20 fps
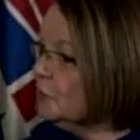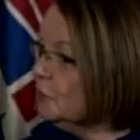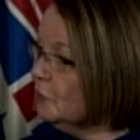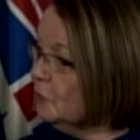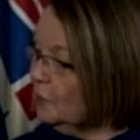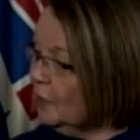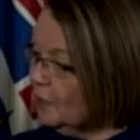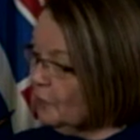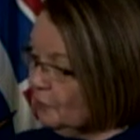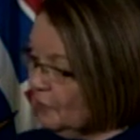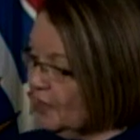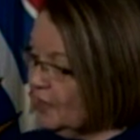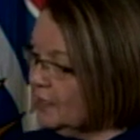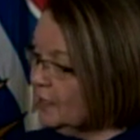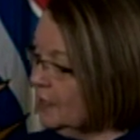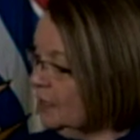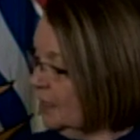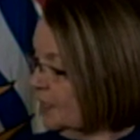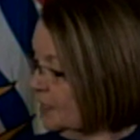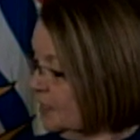to
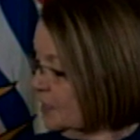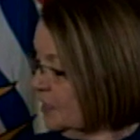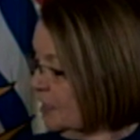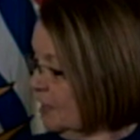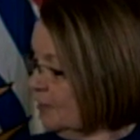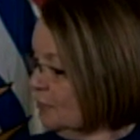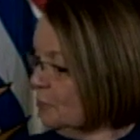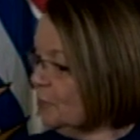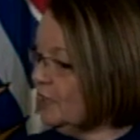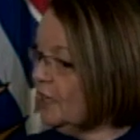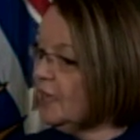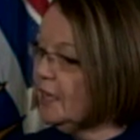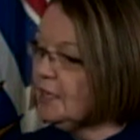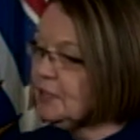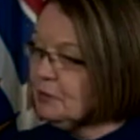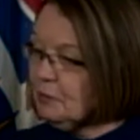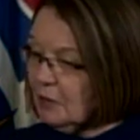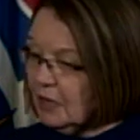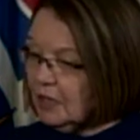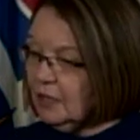recognize the government
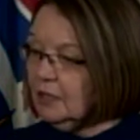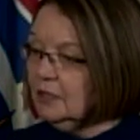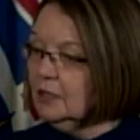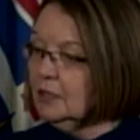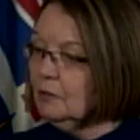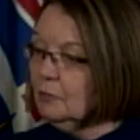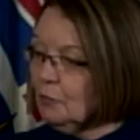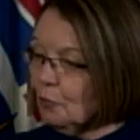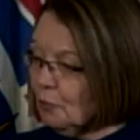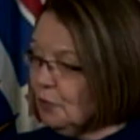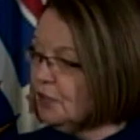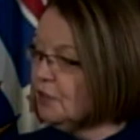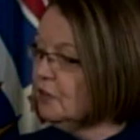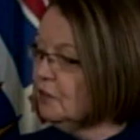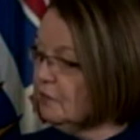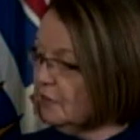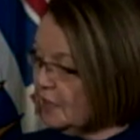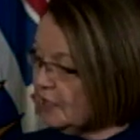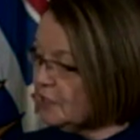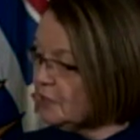has made important
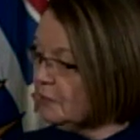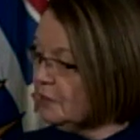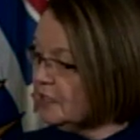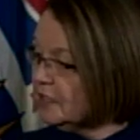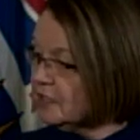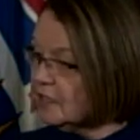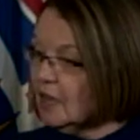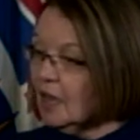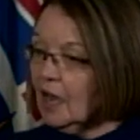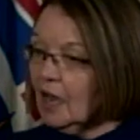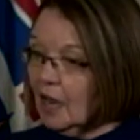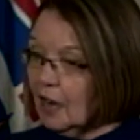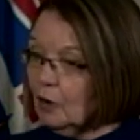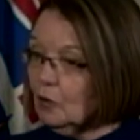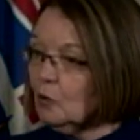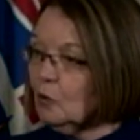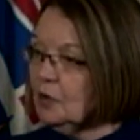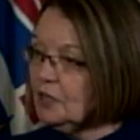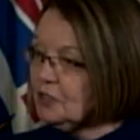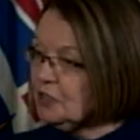investments. Our
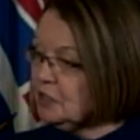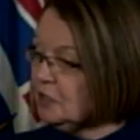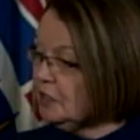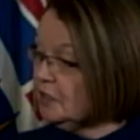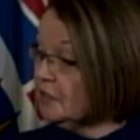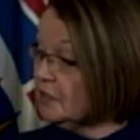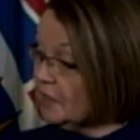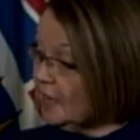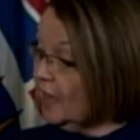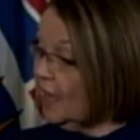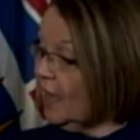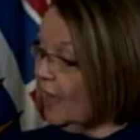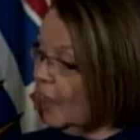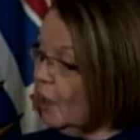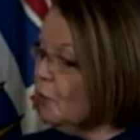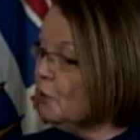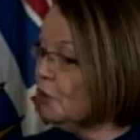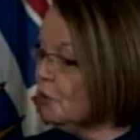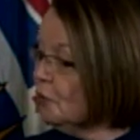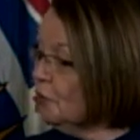question is,
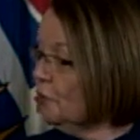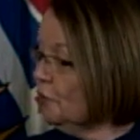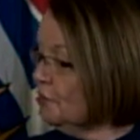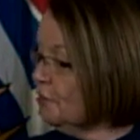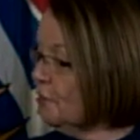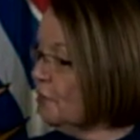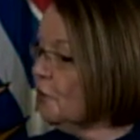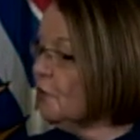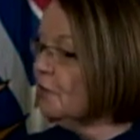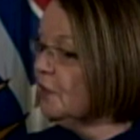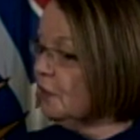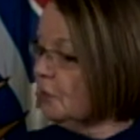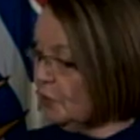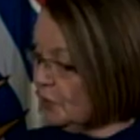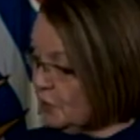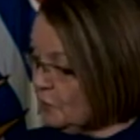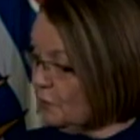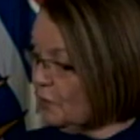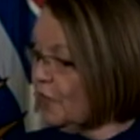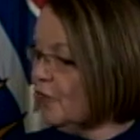how on earth are they going
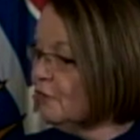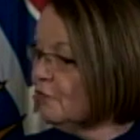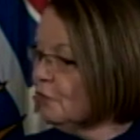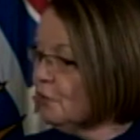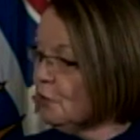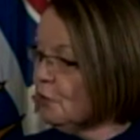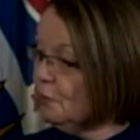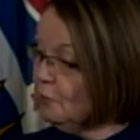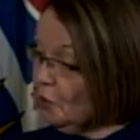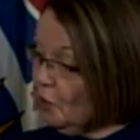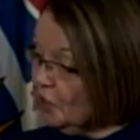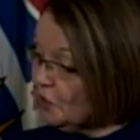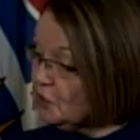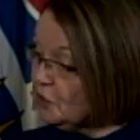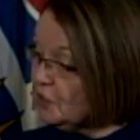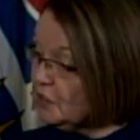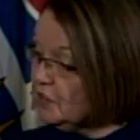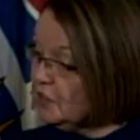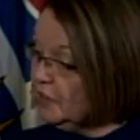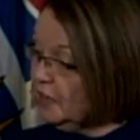to pay for them, not
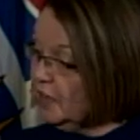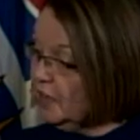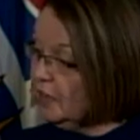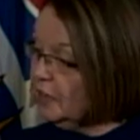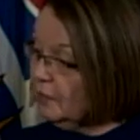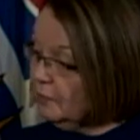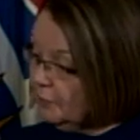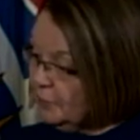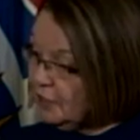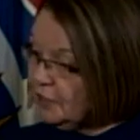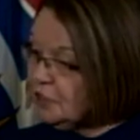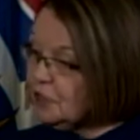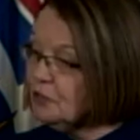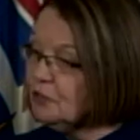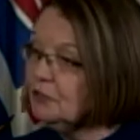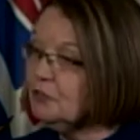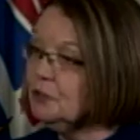just today, but into the